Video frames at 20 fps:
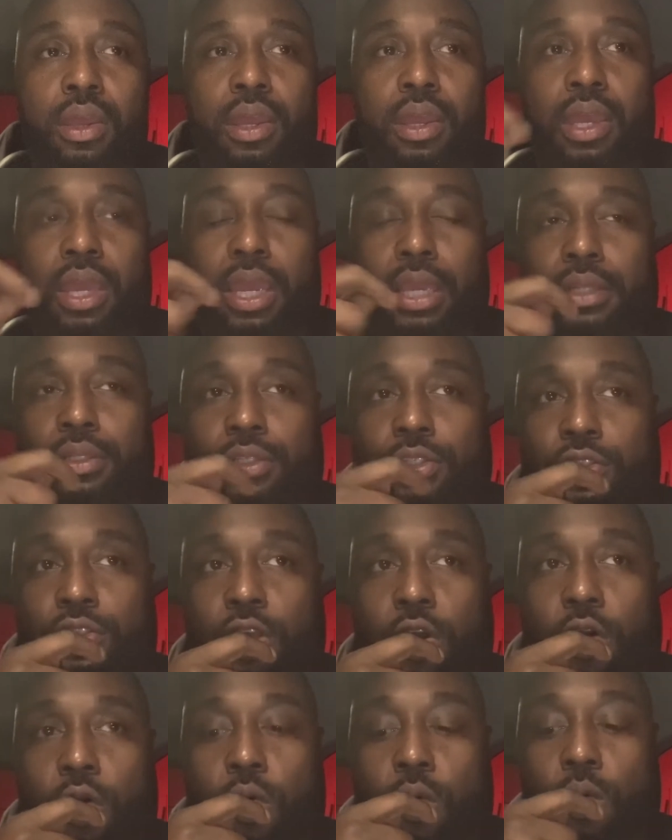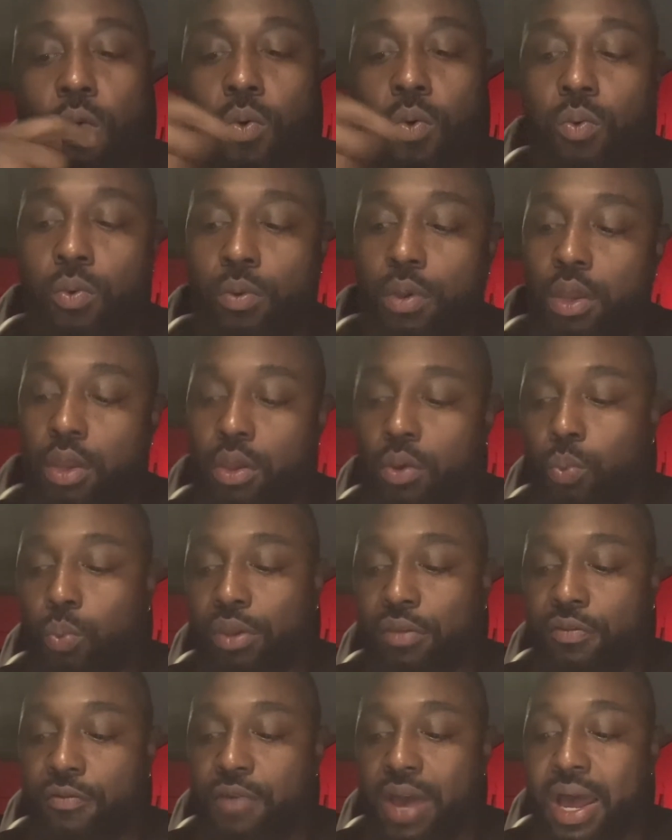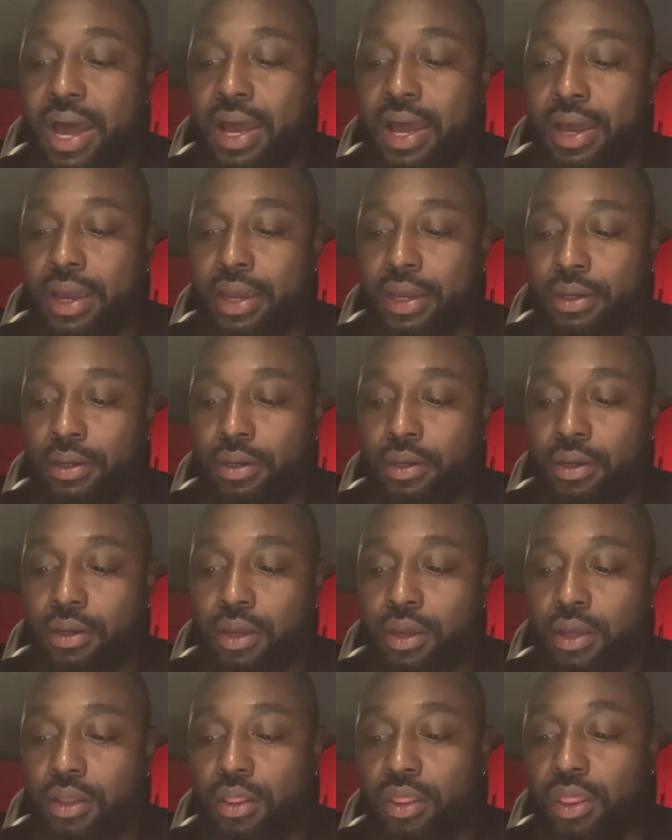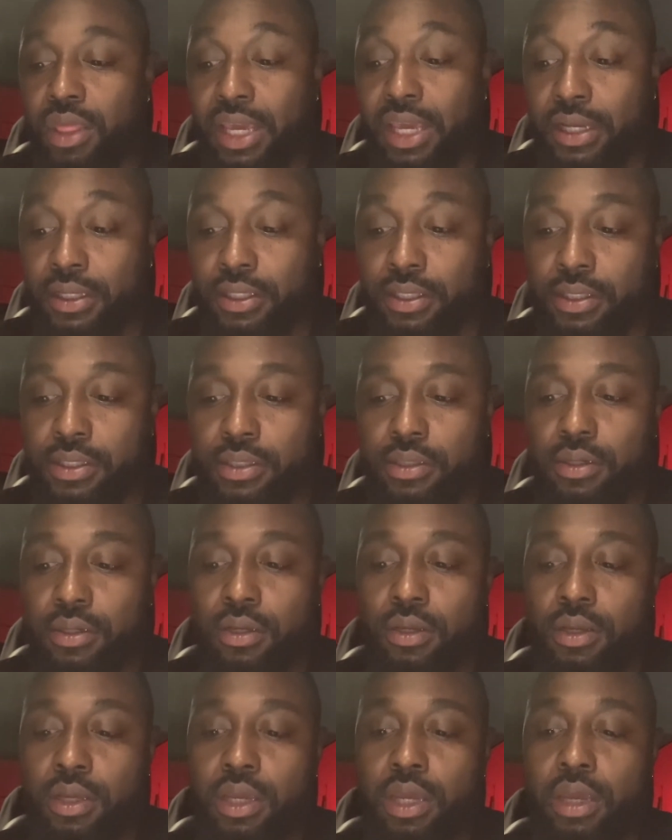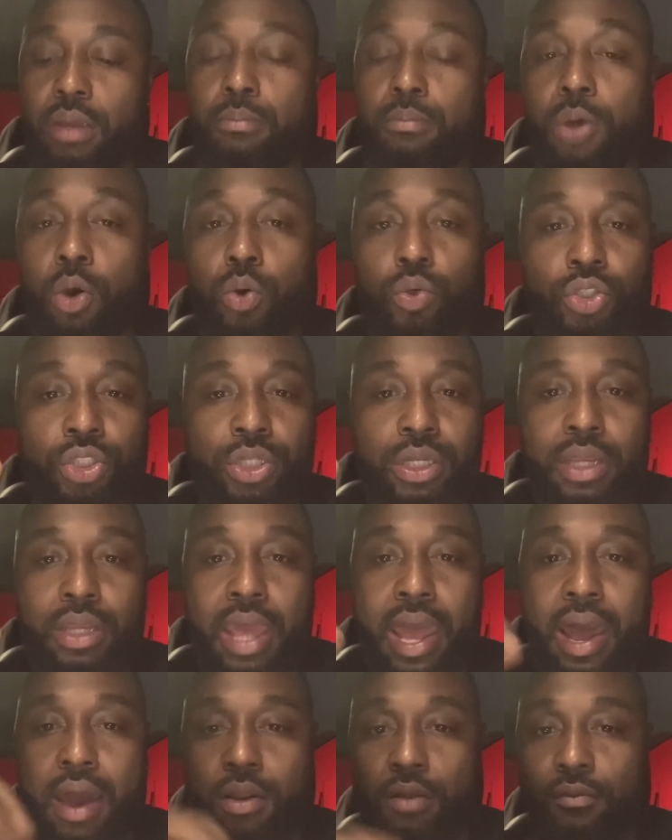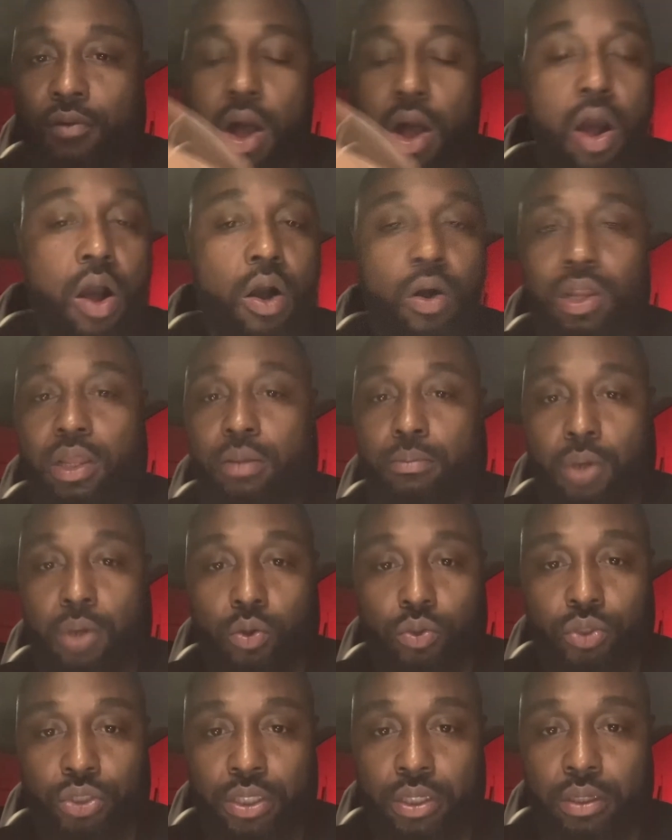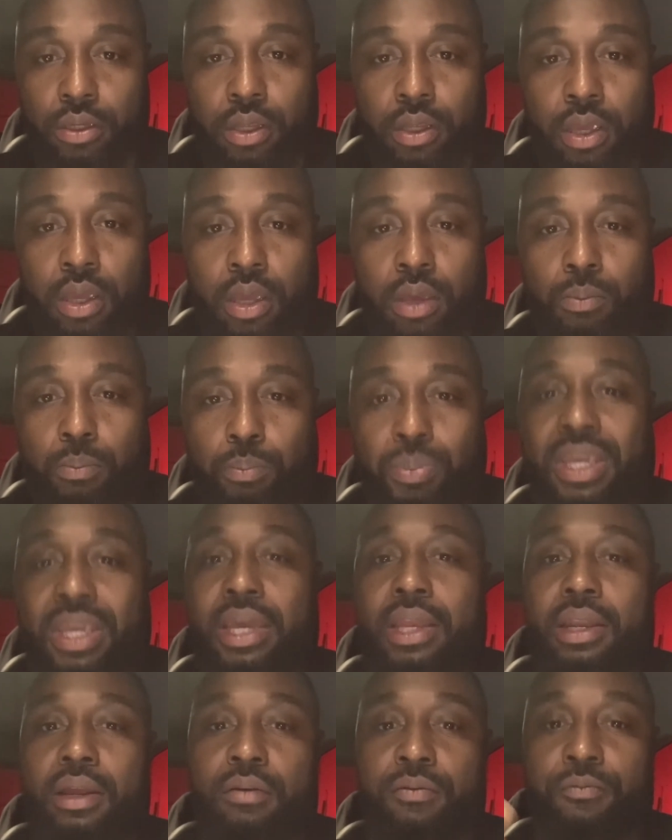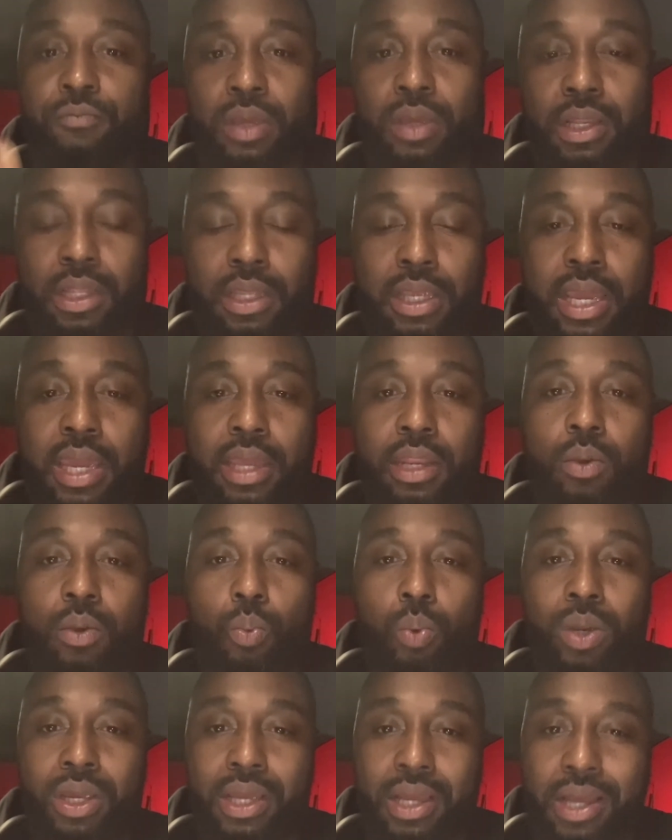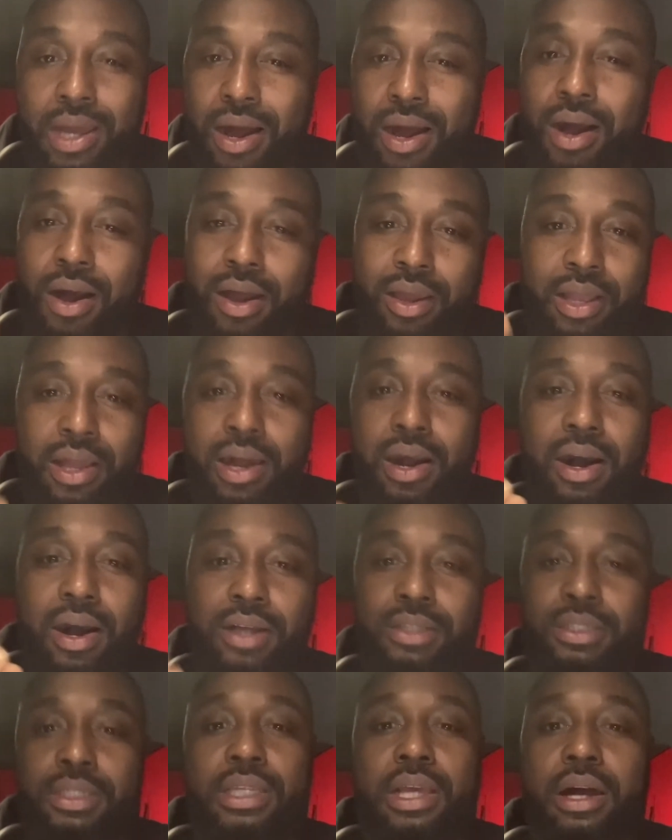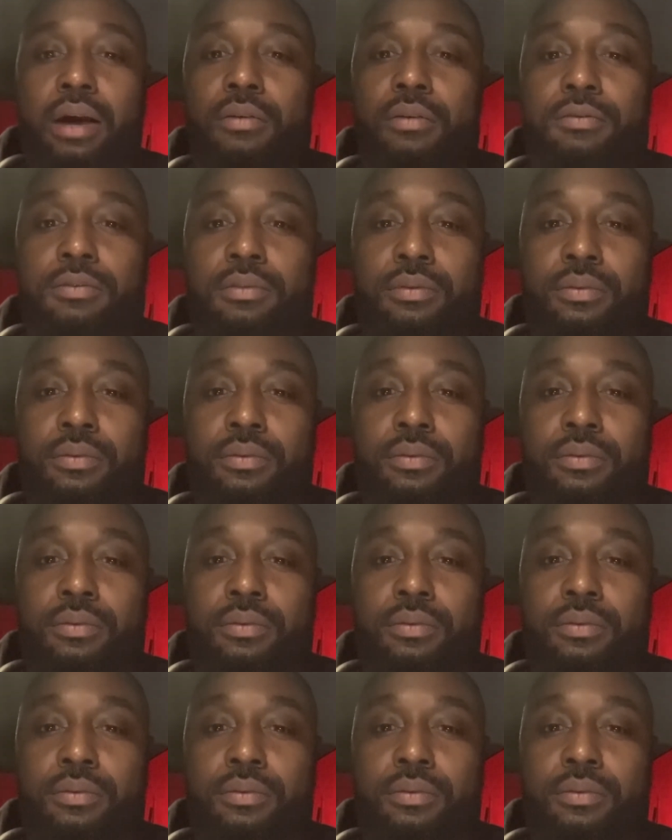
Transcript: And so we find this emotion, out of all emotion, being affiliated with God's self.